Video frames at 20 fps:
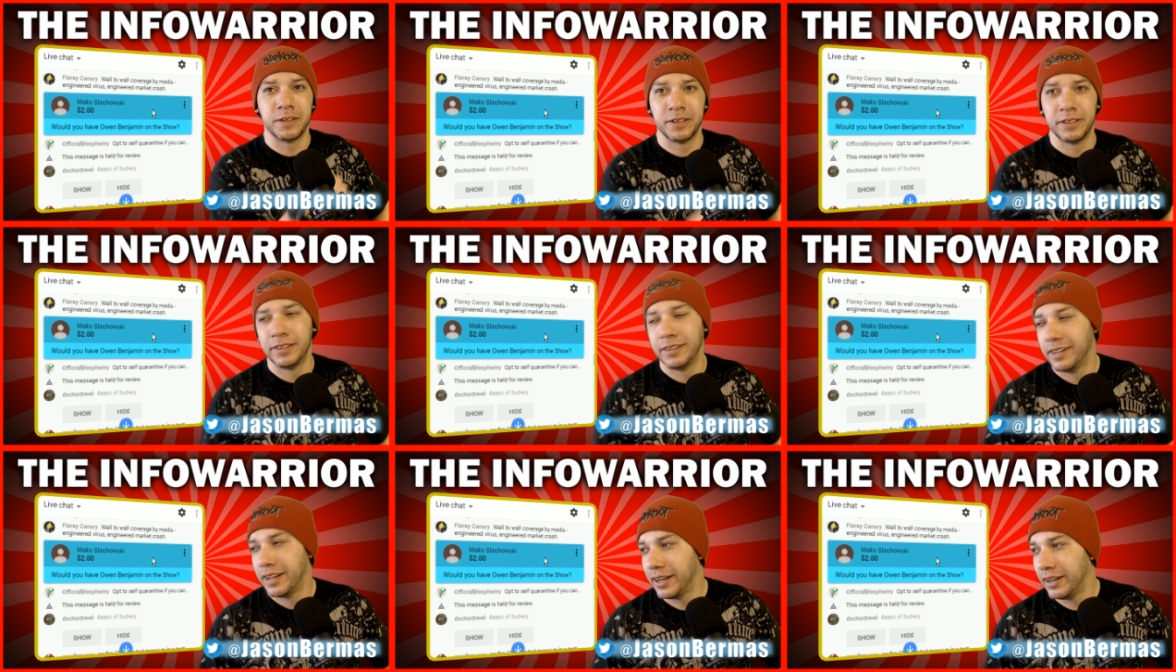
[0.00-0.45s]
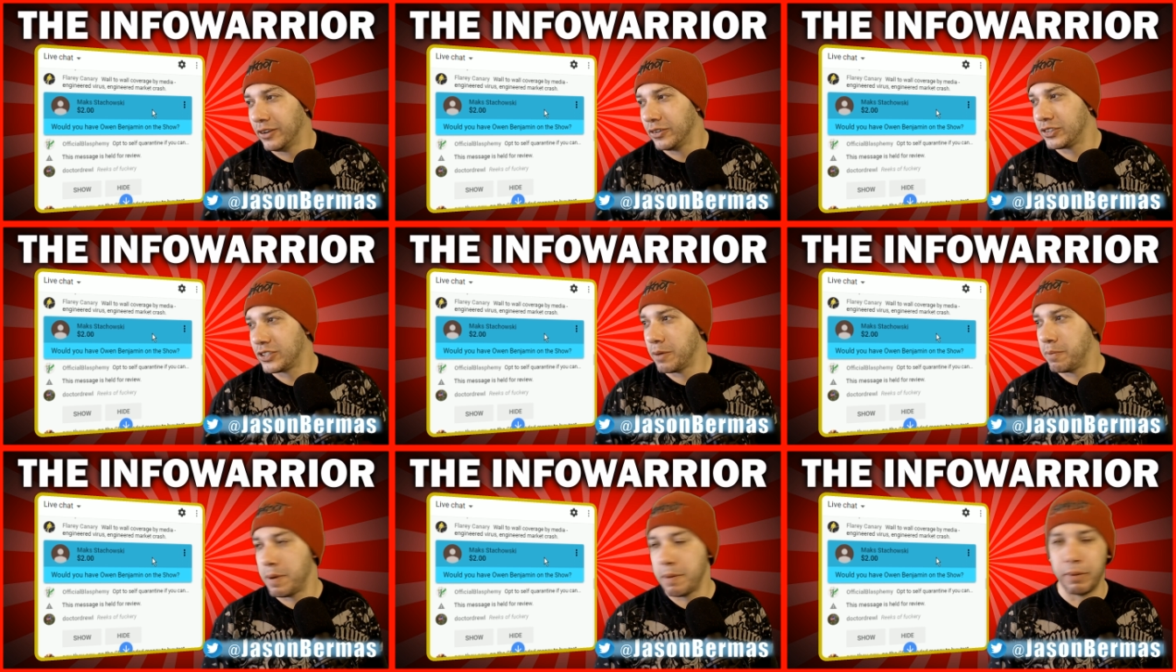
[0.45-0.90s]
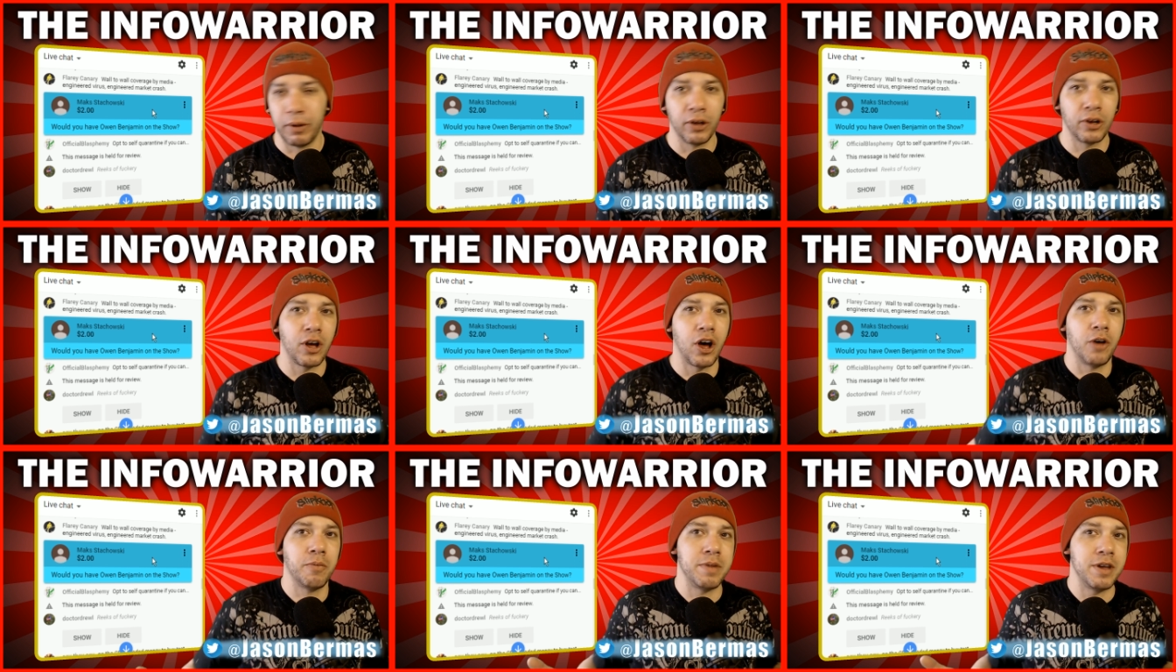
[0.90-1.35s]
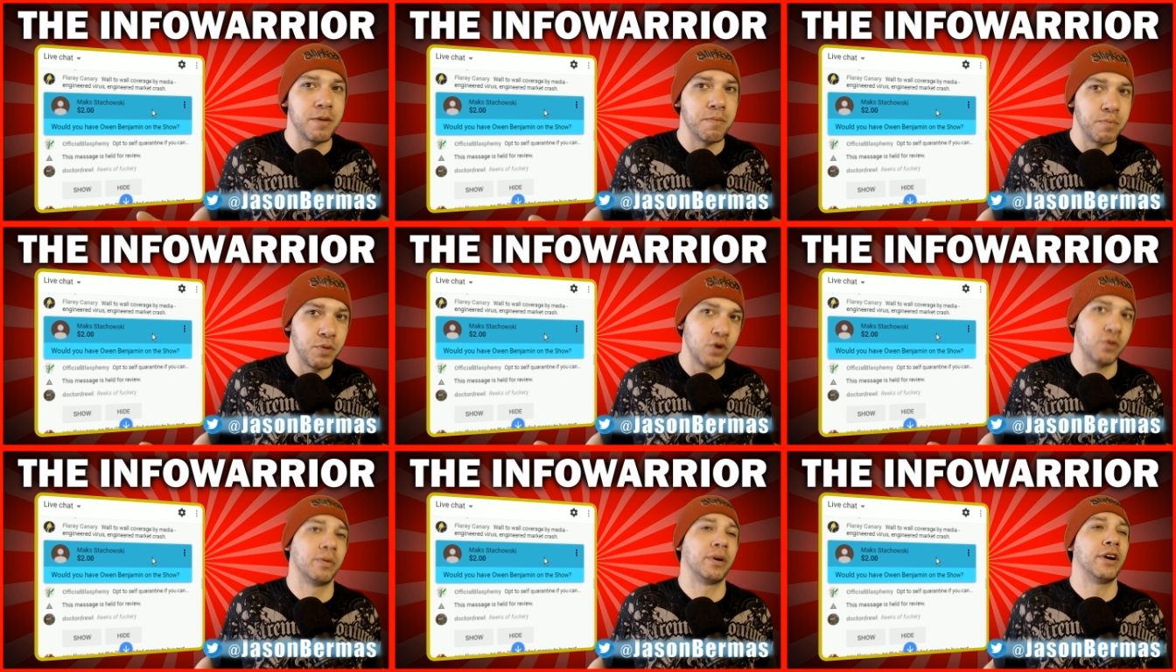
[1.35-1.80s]
I know some people will call me a
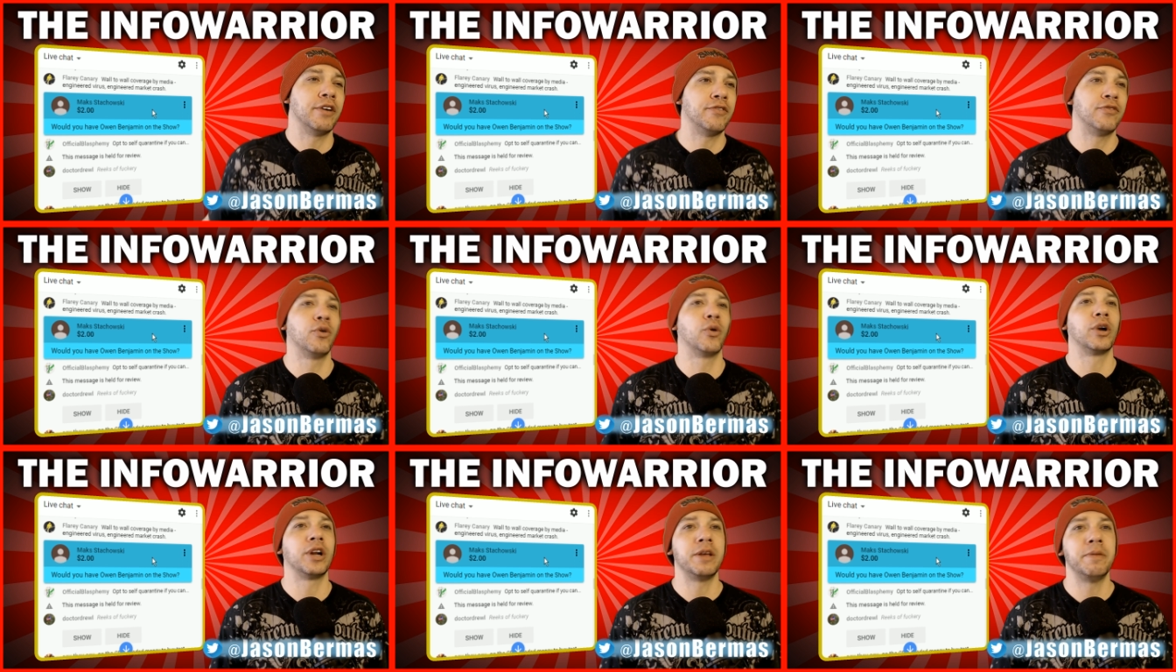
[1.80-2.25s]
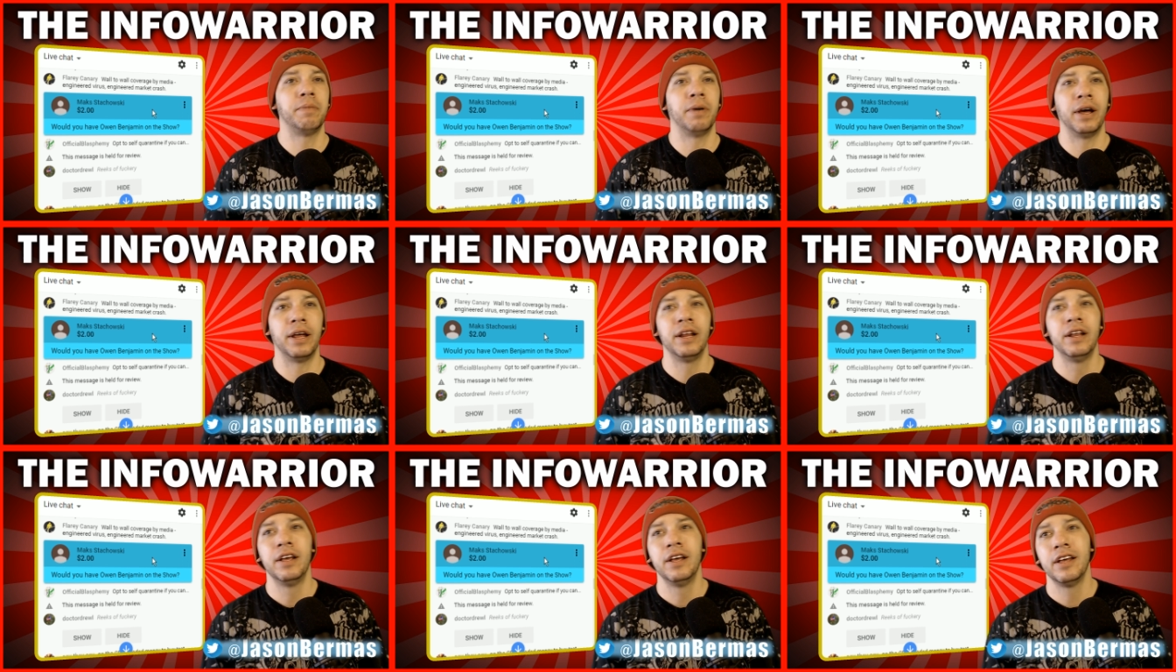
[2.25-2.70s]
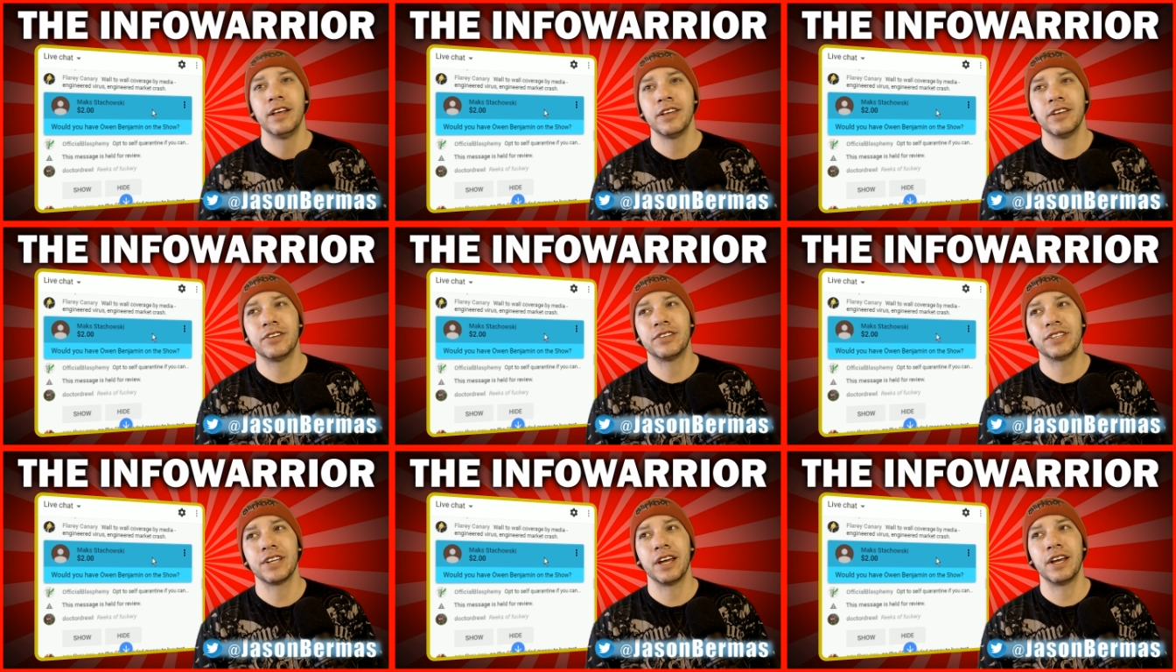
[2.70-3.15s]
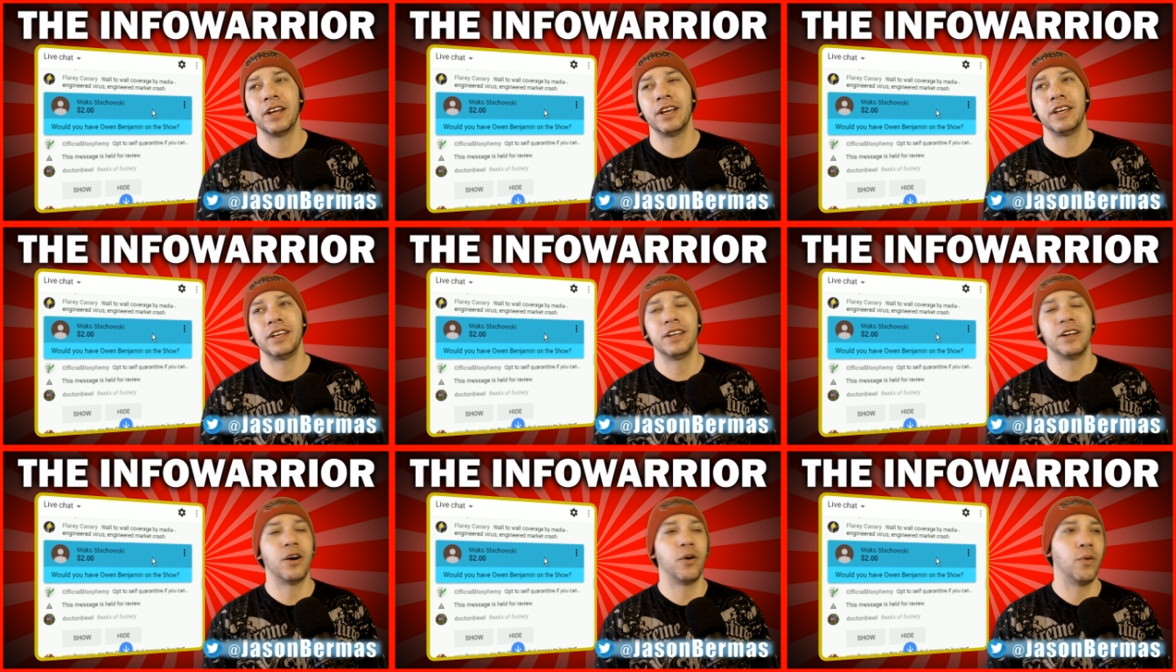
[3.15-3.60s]
boomer at 40, but you'd
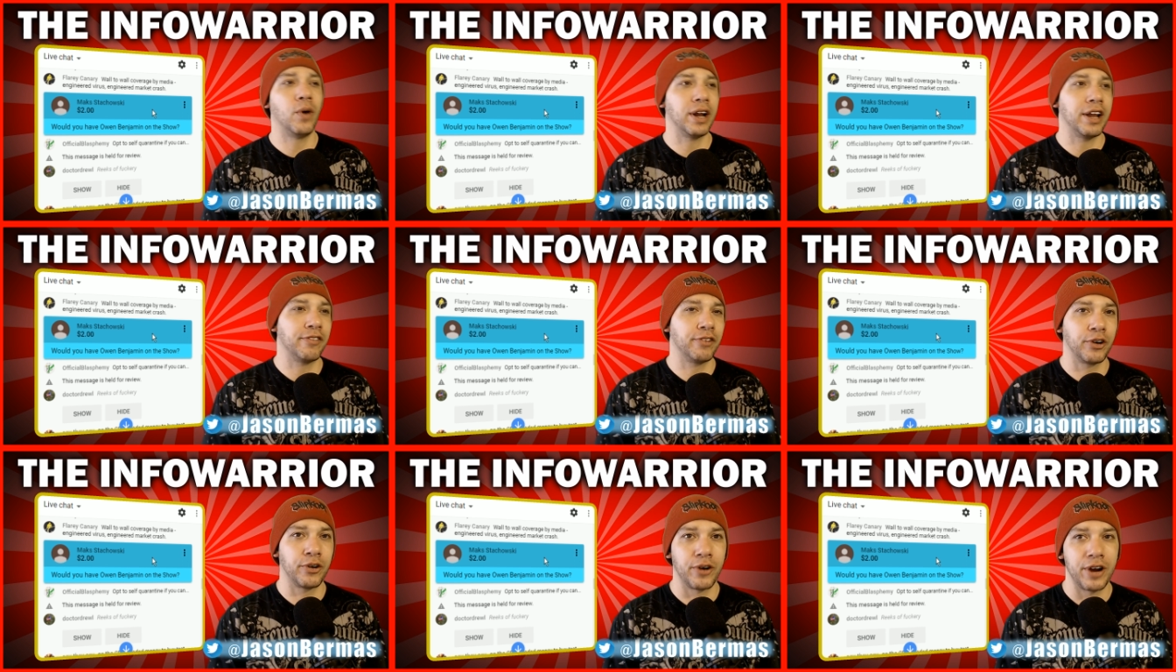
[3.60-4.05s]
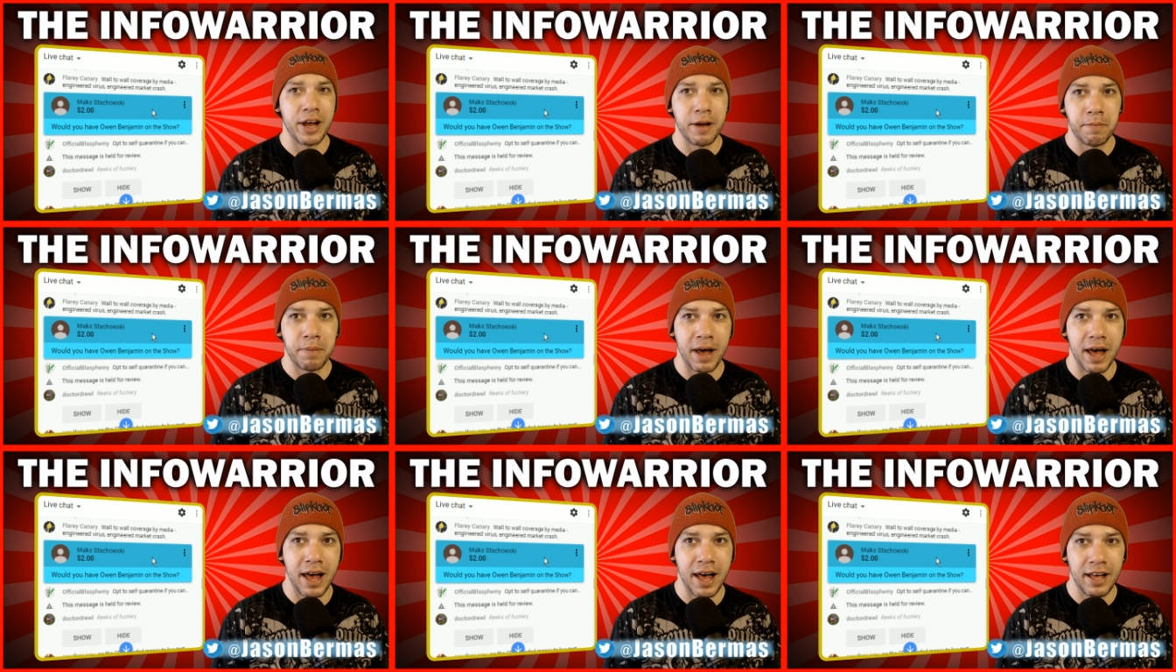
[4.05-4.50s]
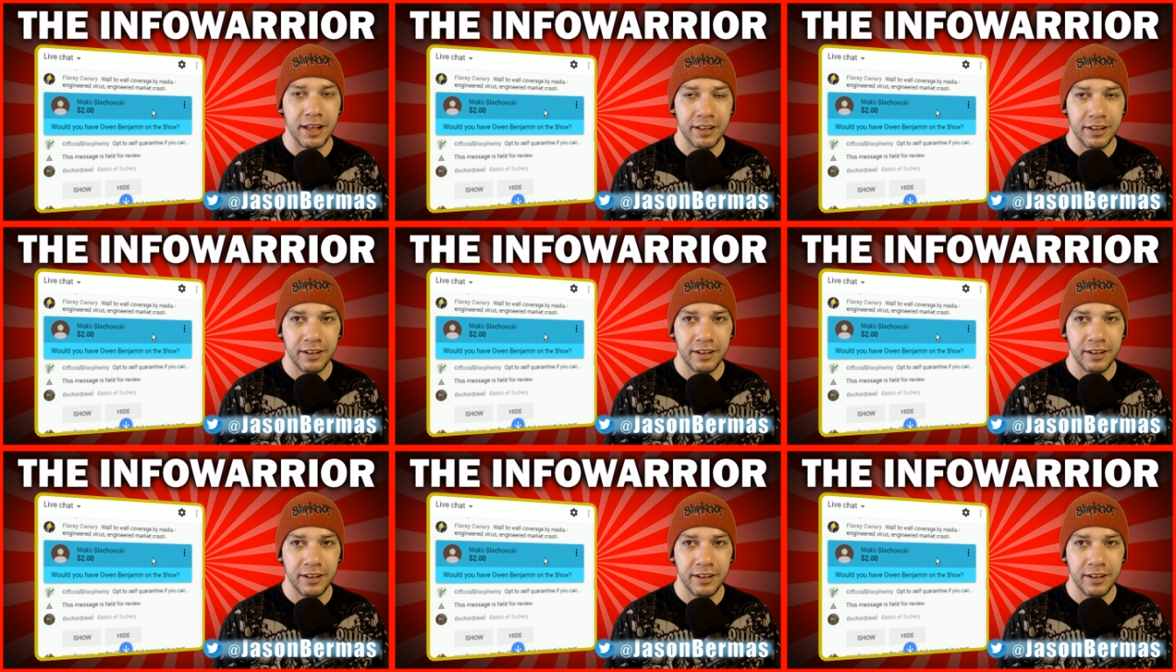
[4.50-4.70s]
say, whatever, grandpa,